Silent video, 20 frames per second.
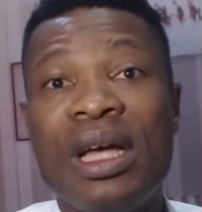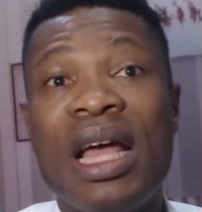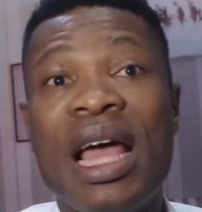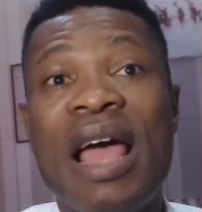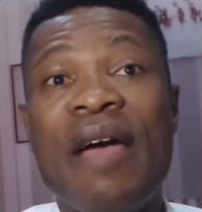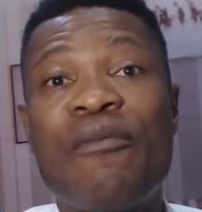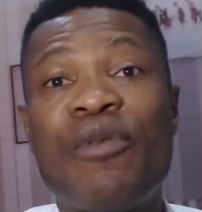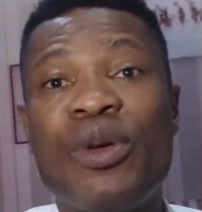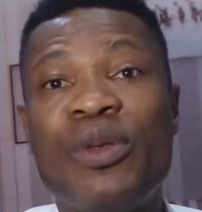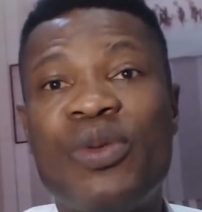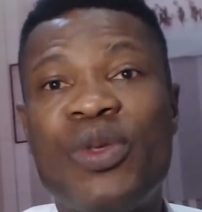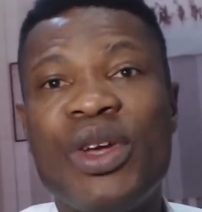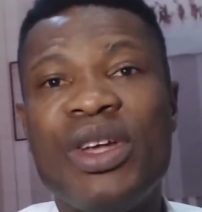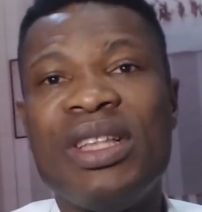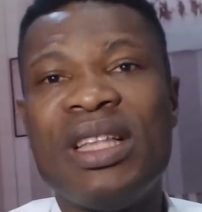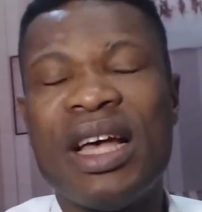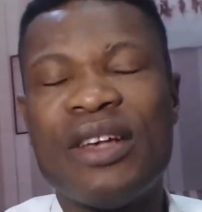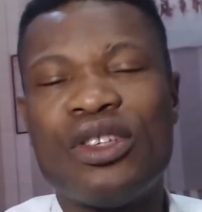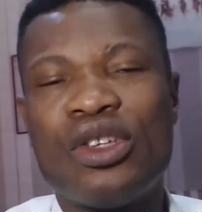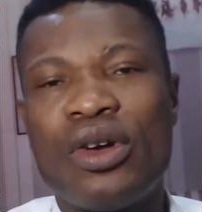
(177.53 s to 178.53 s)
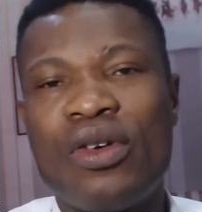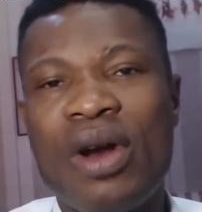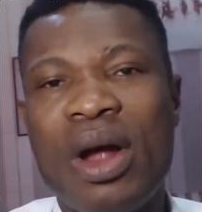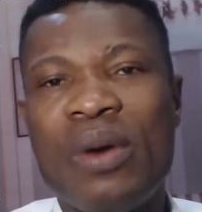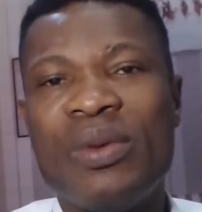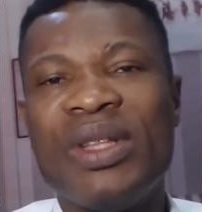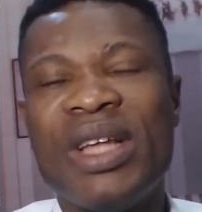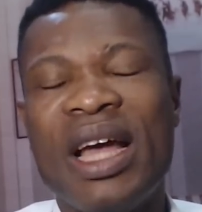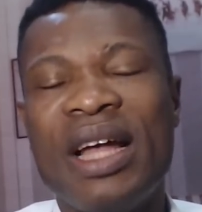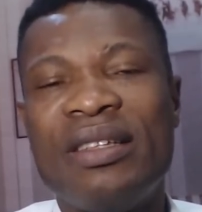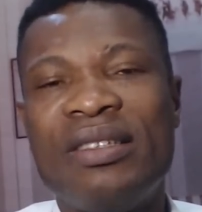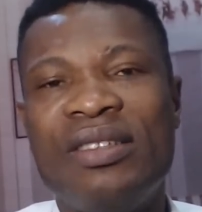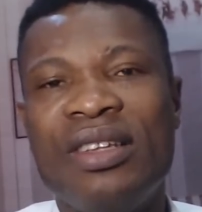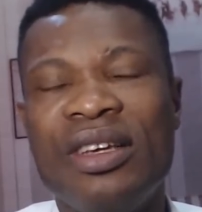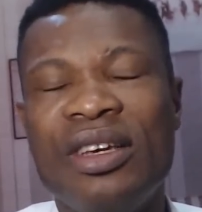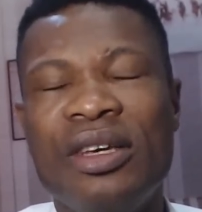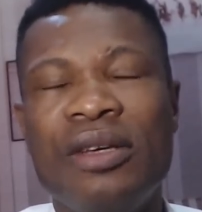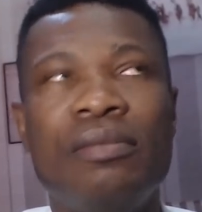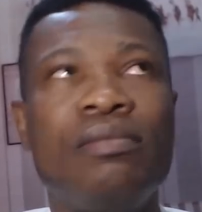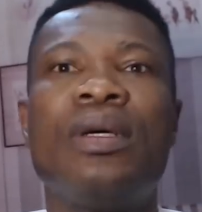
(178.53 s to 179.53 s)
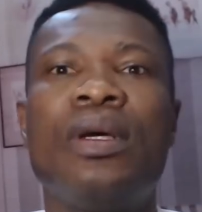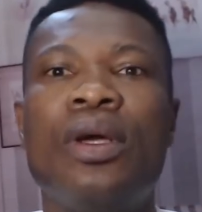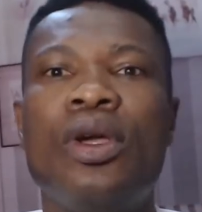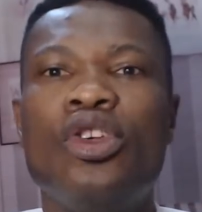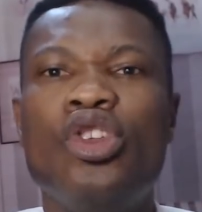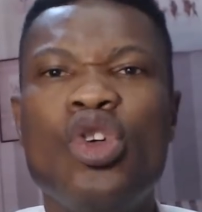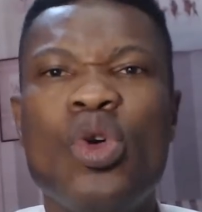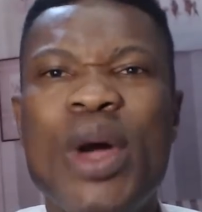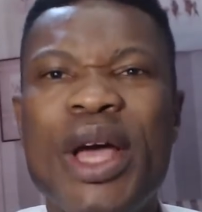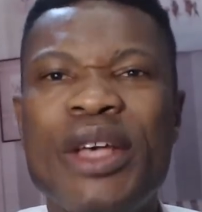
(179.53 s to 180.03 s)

everything that surrounded the US